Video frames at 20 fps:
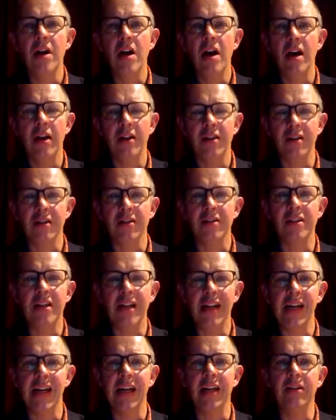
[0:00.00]

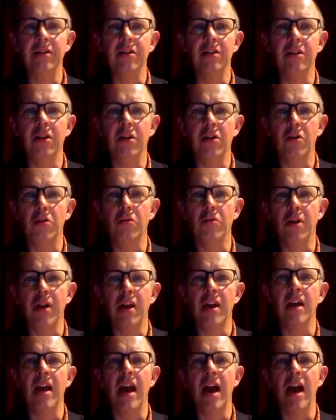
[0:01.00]
understand not only